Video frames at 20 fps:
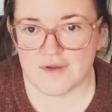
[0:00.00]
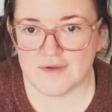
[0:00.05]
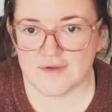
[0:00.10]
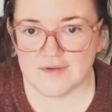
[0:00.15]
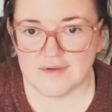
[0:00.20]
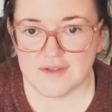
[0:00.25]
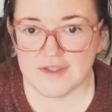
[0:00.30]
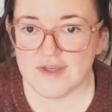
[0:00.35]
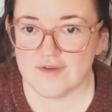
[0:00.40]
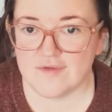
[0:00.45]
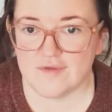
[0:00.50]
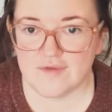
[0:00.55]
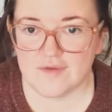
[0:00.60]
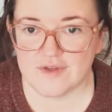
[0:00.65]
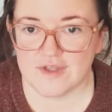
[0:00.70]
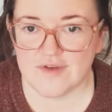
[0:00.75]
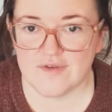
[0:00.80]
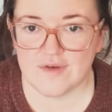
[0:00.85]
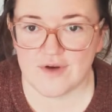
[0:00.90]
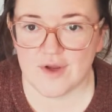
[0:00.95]

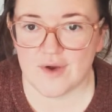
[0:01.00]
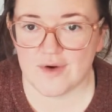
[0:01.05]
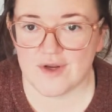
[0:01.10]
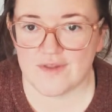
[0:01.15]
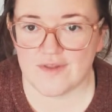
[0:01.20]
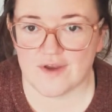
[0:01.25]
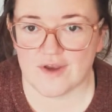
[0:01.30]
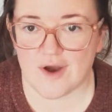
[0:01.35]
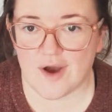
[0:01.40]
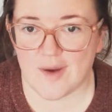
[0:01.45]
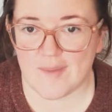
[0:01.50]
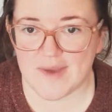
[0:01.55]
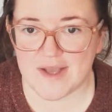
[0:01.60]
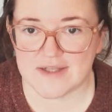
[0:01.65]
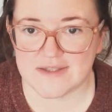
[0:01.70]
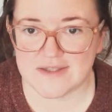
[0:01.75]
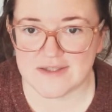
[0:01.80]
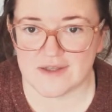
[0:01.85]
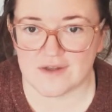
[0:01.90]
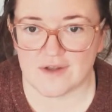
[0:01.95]
Leave a note in the
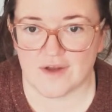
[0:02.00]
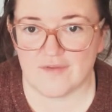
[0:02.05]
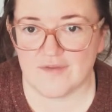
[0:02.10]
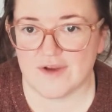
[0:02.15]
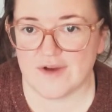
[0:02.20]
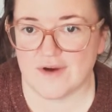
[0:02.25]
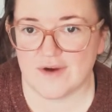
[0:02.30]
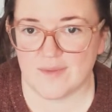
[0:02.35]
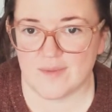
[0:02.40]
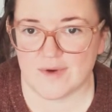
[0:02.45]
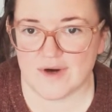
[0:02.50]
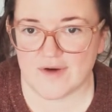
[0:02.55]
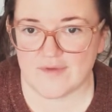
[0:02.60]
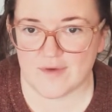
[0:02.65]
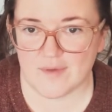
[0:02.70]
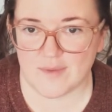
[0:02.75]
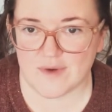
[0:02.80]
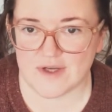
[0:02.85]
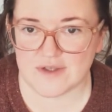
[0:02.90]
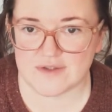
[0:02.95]
comments. I love hearing what
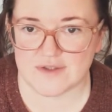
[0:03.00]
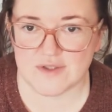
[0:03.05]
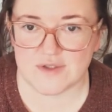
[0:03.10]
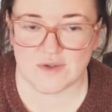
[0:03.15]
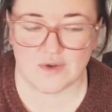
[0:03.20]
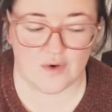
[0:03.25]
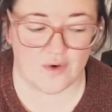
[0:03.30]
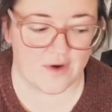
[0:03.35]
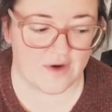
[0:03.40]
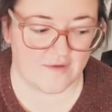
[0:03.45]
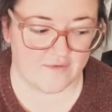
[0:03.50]
everyone else is growing.